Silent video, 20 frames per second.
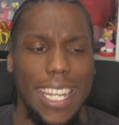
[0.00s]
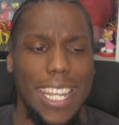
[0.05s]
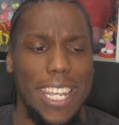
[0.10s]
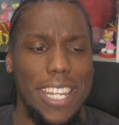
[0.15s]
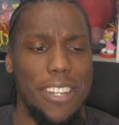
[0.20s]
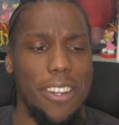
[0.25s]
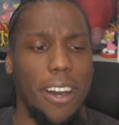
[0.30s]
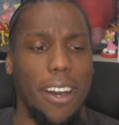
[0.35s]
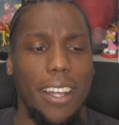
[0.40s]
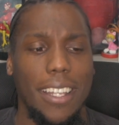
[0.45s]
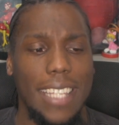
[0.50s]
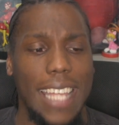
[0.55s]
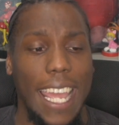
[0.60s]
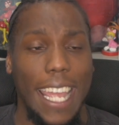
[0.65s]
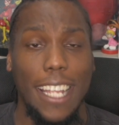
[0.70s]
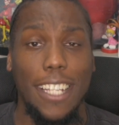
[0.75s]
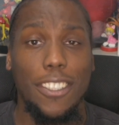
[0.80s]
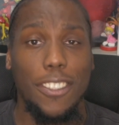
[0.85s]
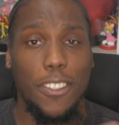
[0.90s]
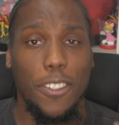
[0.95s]
and all that.
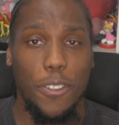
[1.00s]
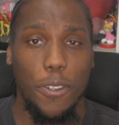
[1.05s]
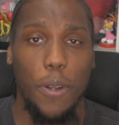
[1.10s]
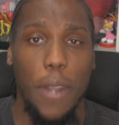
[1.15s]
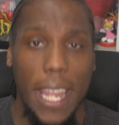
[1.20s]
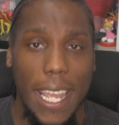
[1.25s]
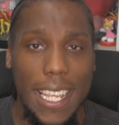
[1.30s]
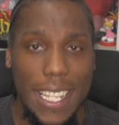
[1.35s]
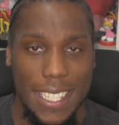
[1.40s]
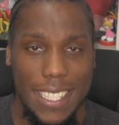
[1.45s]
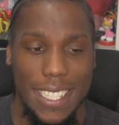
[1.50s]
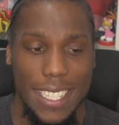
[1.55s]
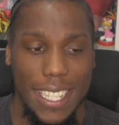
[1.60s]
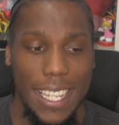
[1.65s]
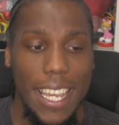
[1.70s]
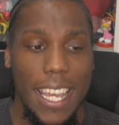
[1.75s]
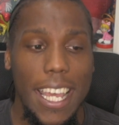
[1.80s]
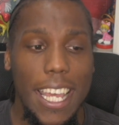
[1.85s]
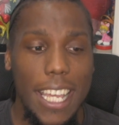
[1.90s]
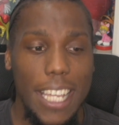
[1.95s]
It's crazy.
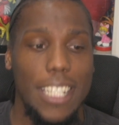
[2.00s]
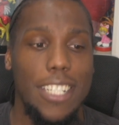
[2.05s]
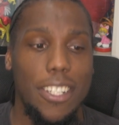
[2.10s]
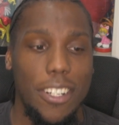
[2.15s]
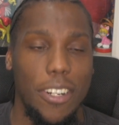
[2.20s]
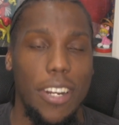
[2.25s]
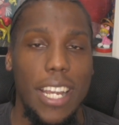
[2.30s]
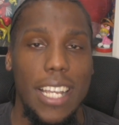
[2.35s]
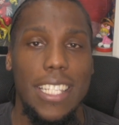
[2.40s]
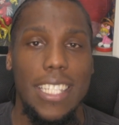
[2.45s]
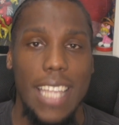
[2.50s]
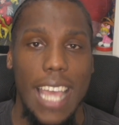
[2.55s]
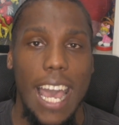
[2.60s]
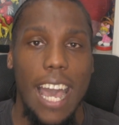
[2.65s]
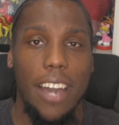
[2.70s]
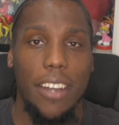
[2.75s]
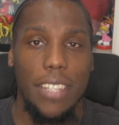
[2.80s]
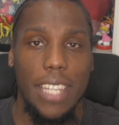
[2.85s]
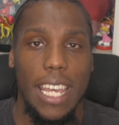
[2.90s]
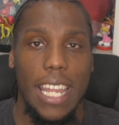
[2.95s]
It's crazy how
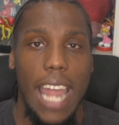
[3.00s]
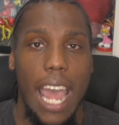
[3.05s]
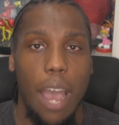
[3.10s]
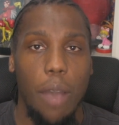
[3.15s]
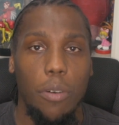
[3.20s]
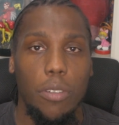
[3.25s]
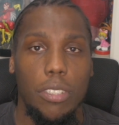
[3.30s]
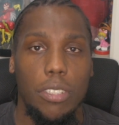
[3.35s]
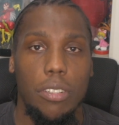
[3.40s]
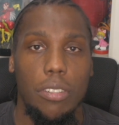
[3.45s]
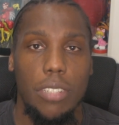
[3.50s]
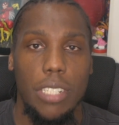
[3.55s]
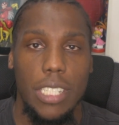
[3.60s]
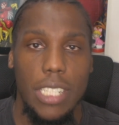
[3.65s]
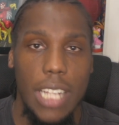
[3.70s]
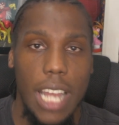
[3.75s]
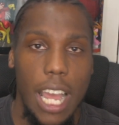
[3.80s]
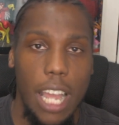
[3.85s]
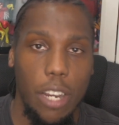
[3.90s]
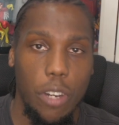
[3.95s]
that I was on
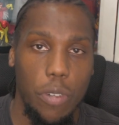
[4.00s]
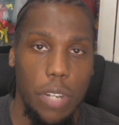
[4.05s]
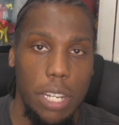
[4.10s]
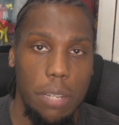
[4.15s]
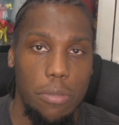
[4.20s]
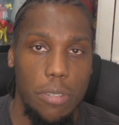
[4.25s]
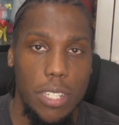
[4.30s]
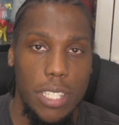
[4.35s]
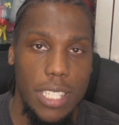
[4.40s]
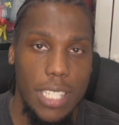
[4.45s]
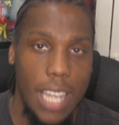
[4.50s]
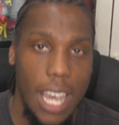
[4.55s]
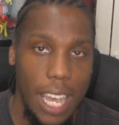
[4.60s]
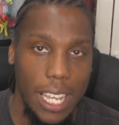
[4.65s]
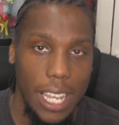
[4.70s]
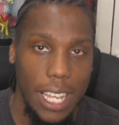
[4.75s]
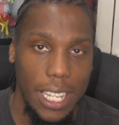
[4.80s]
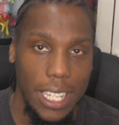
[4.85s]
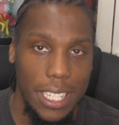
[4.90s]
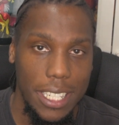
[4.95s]
John Kramer's side.